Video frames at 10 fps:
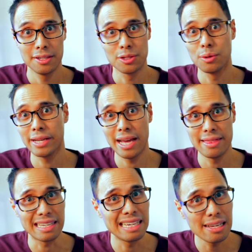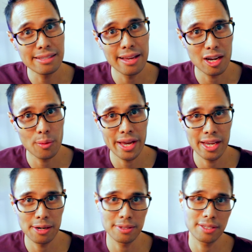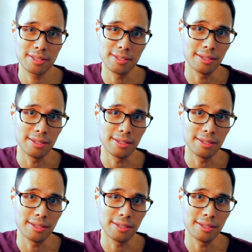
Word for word: So again, the key takeaway here is